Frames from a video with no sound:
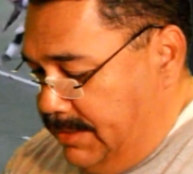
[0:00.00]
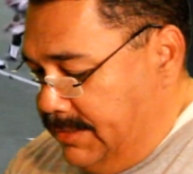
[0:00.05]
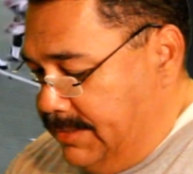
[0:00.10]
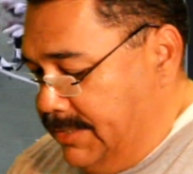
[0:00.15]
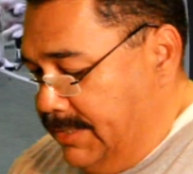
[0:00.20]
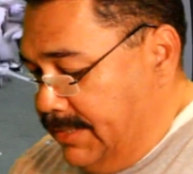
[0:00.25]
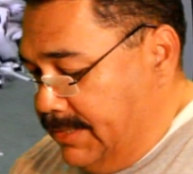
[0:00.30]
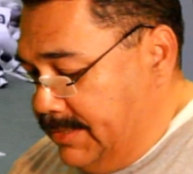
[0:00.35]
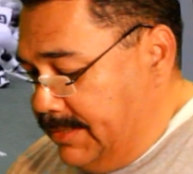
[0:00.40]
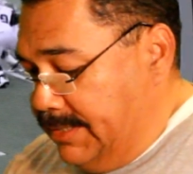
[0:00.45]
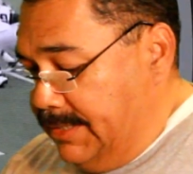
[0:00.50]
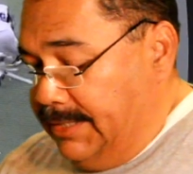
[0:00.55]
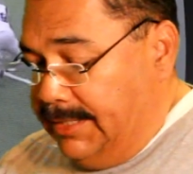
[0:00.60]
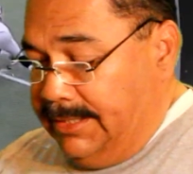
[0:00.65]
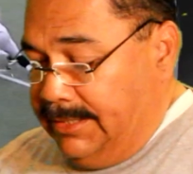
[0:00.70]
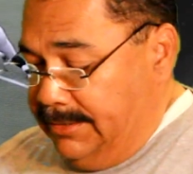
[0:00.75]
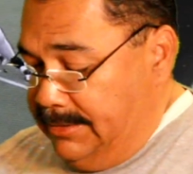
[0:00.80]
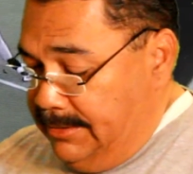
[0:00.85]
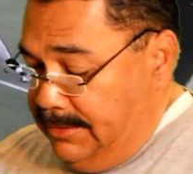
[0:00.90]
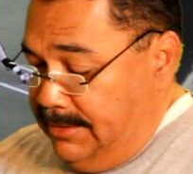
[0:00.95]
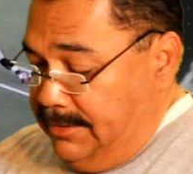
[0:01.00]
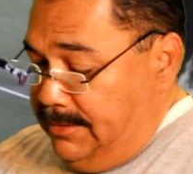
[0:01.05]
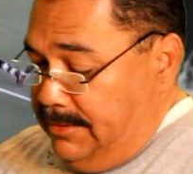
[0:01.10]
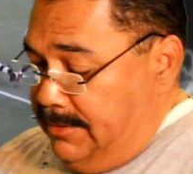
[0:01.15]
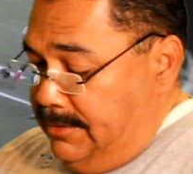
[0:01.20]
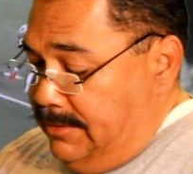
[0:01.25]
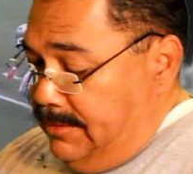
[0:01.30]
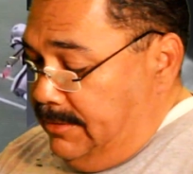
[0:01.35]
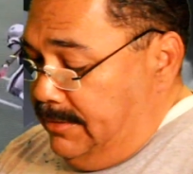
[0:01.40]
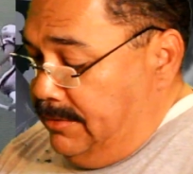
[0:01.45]
16,
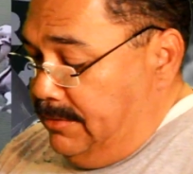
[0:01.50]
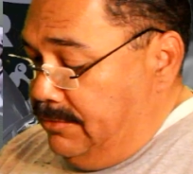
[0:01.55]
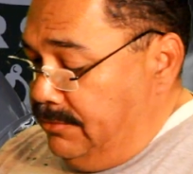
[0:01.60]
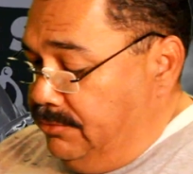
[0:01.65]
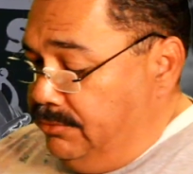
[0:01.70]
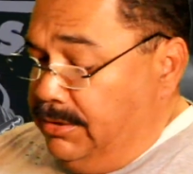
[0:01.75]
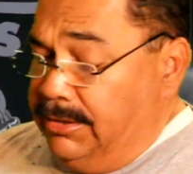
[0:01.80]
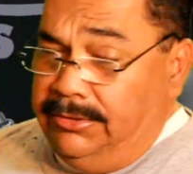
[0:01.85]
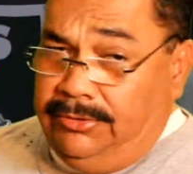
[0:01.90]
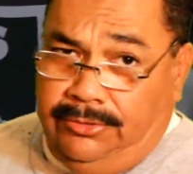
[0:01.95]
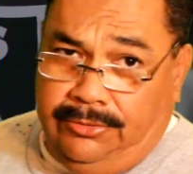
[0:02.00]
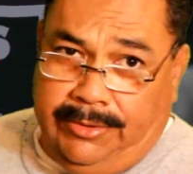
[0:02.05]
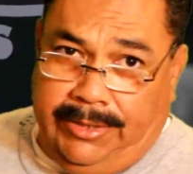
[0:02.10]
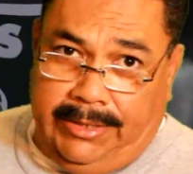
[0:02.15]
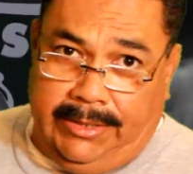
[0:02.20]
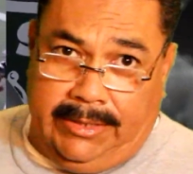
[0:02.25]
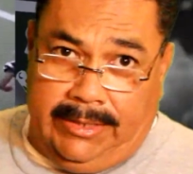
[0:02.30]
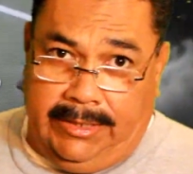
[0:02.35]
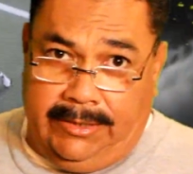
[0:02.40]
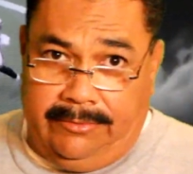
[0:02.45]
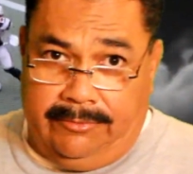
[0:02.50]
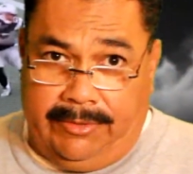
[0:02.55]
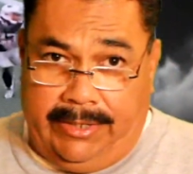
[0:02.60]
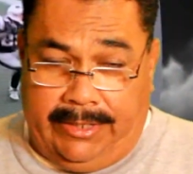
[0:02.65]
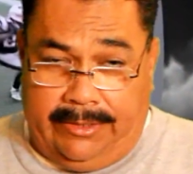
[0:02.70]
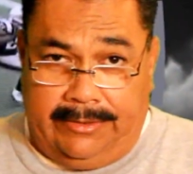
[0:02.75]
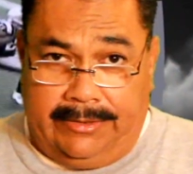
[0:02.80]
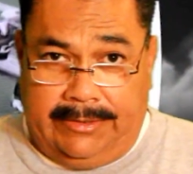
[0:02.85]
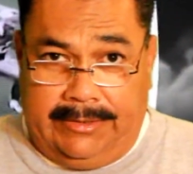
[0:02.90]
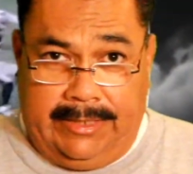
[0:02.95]
New England,
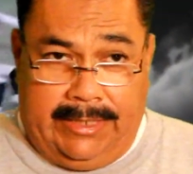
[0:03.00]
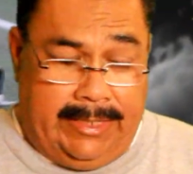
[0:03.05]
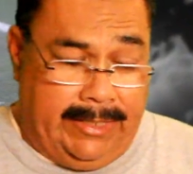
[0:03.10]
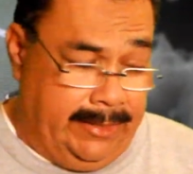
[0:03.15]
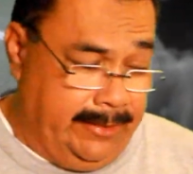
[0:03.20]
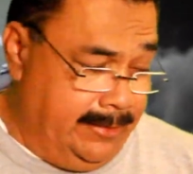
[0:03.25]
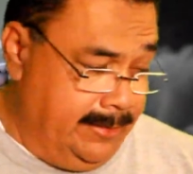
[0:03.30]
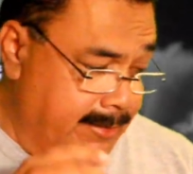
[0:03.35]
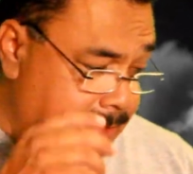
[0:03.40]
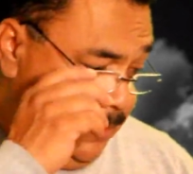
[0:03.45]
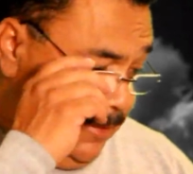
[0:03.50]
Raiders 9.